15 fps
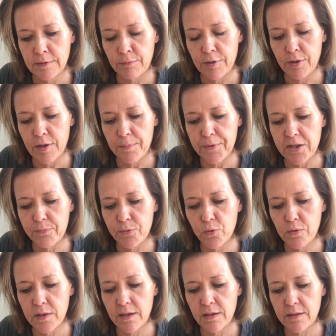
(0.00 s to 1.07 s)
I woke up in the
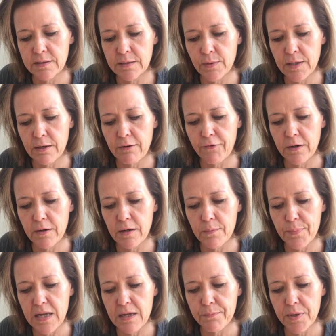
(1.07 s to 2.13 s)
morning and I swear I felt like
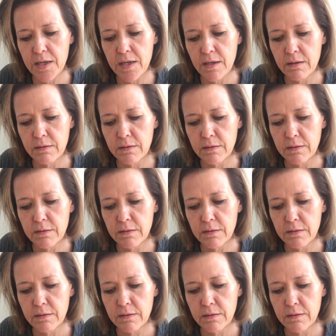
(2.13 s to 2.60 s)
Bambi.